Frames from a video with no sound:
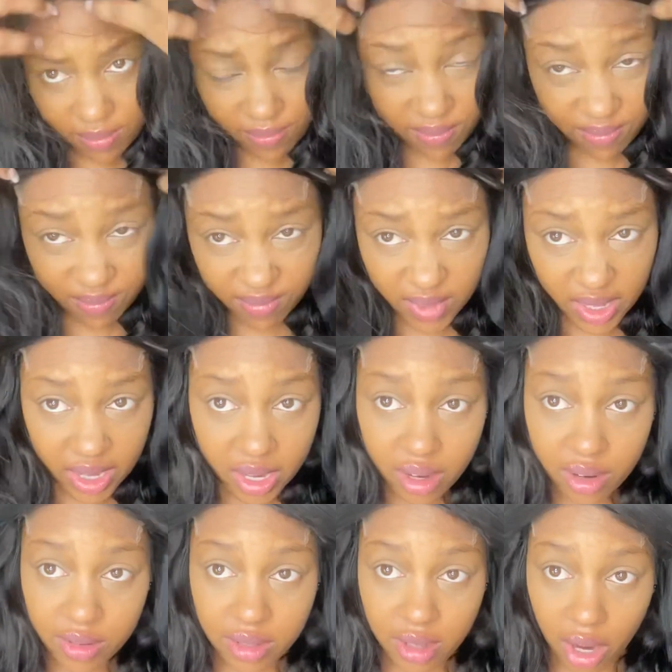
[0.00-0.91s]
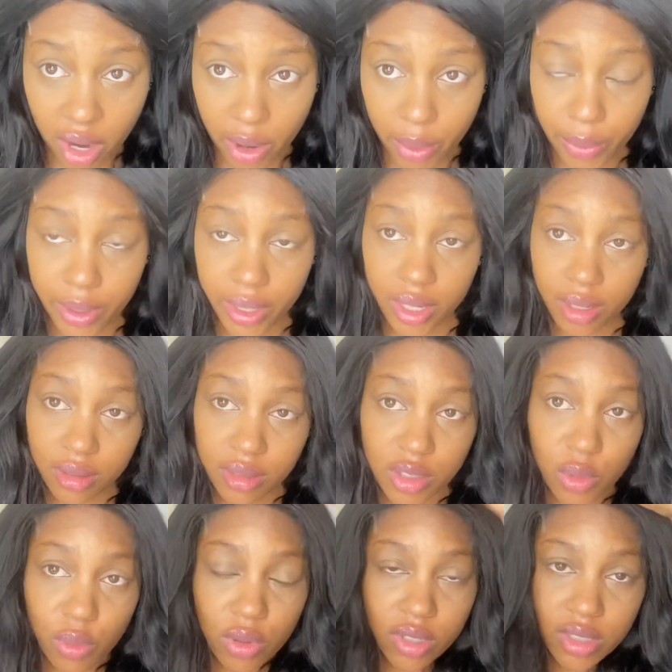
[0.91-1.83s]
the hair is already
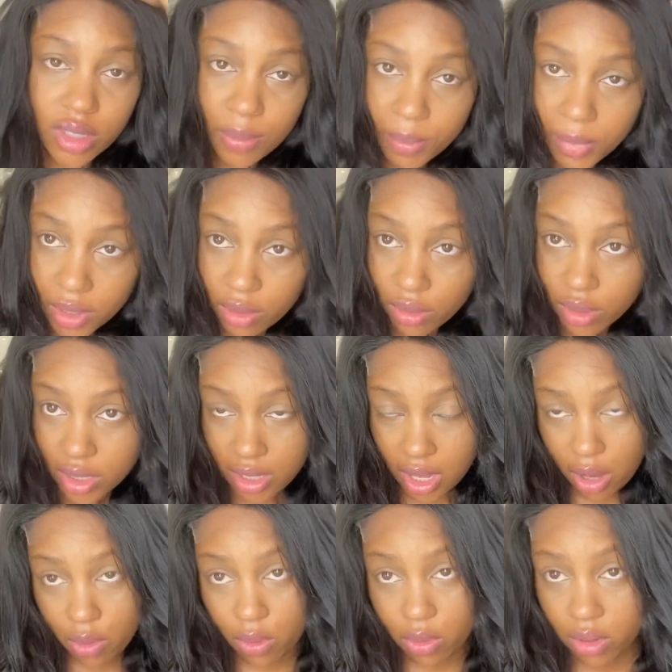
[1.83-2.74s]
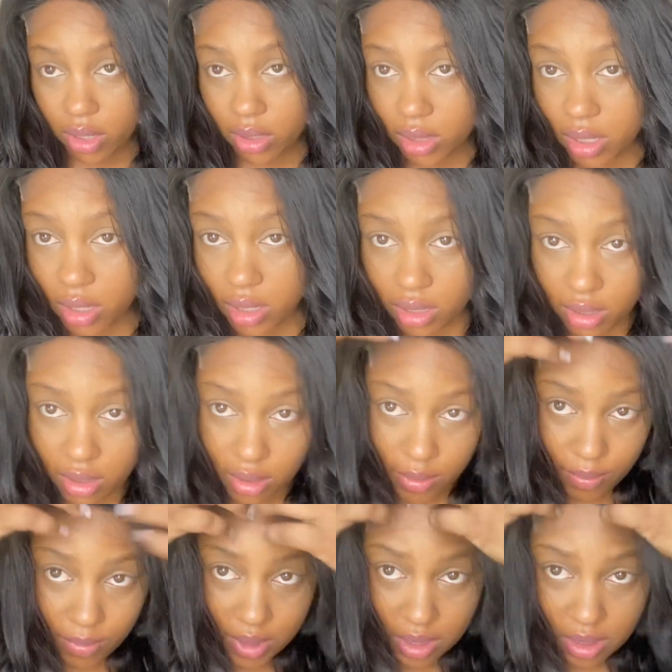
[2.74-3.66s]
towards the middle because I ordered the
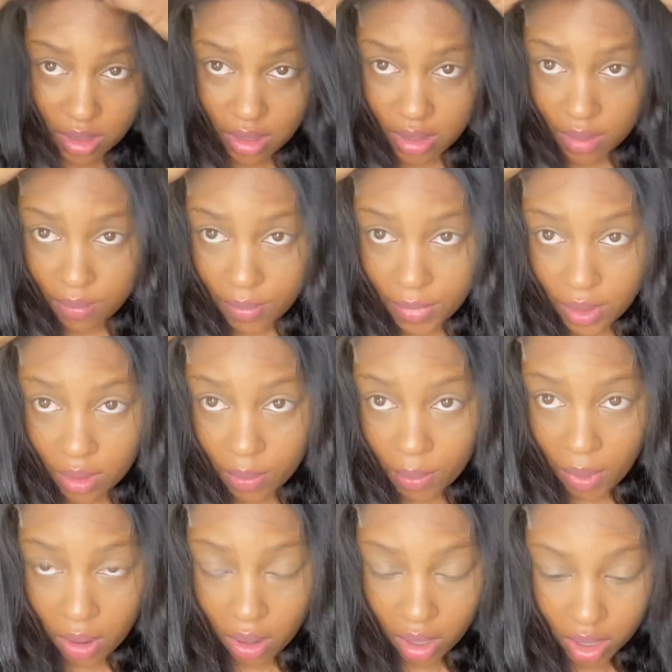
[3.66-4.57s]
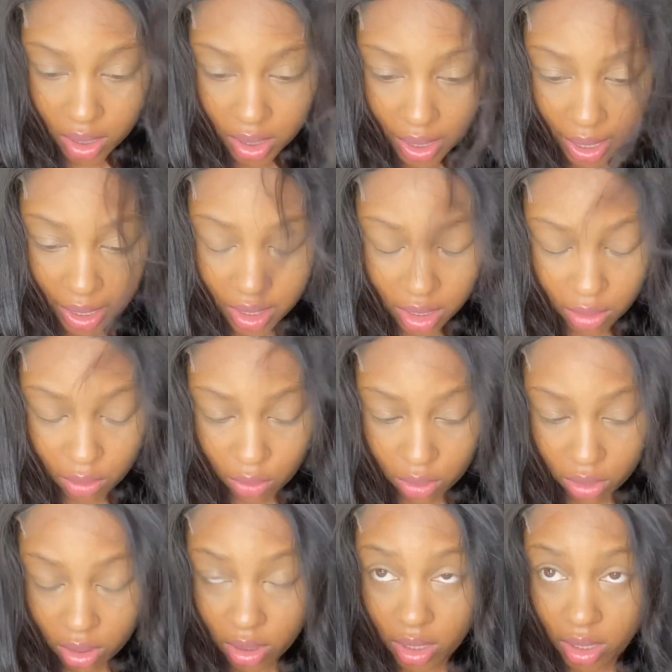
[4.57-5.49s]
middle part. I didn't
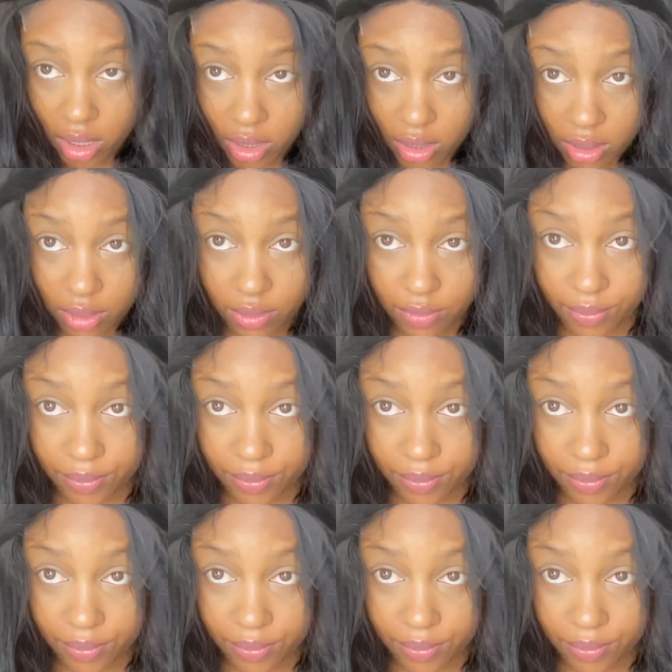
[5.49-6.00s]
order the